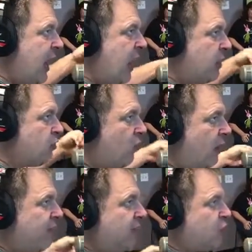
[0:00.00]
and
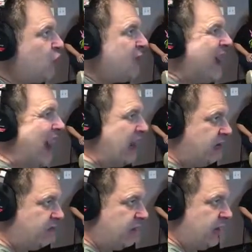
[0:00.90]
or if I'm
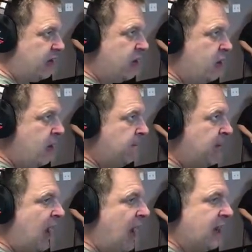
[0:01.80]
creatively
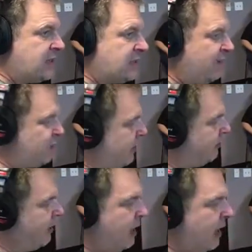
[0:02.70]
behind
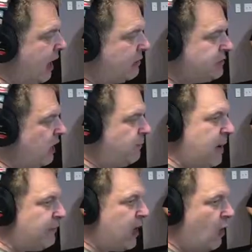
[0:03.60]
something, I'll tell
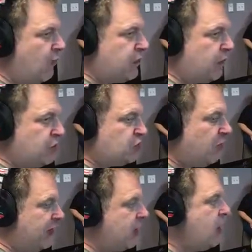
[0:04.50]
people I hope you
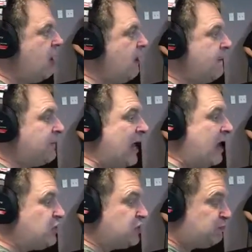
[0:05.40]
enjoy it. But
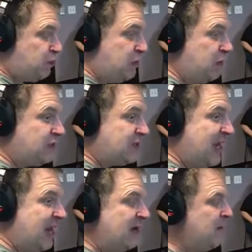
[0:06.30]
I just produce
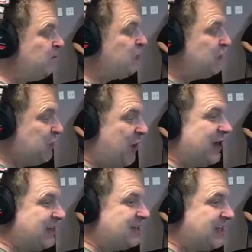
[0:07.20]
that so
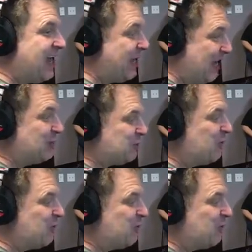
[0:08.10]
I can say it's